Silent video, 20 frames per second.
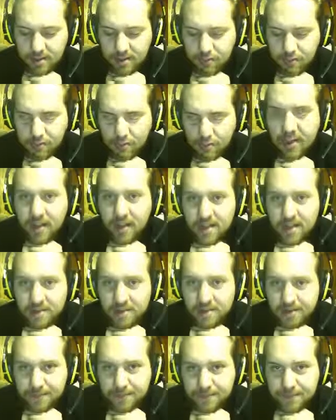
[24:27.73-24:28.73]
But
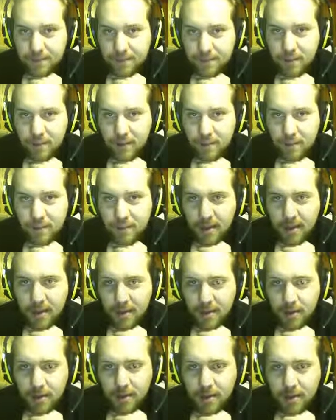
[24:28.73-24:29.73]
we made it here
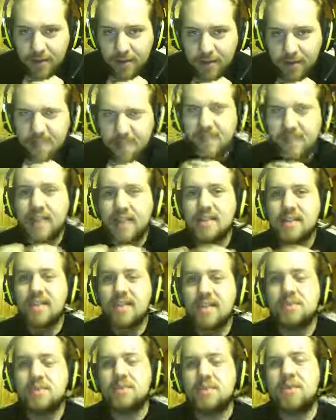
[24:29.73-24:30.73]
to Mauville. In the next
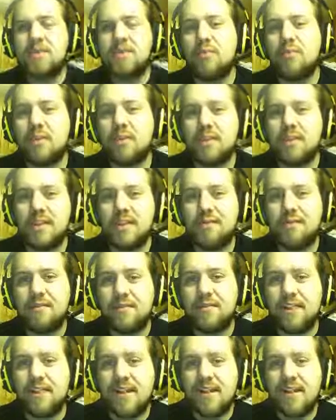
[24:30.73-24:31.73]
episode, we will
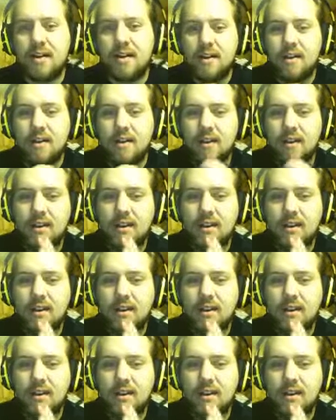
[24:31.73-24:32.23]
definitely uh,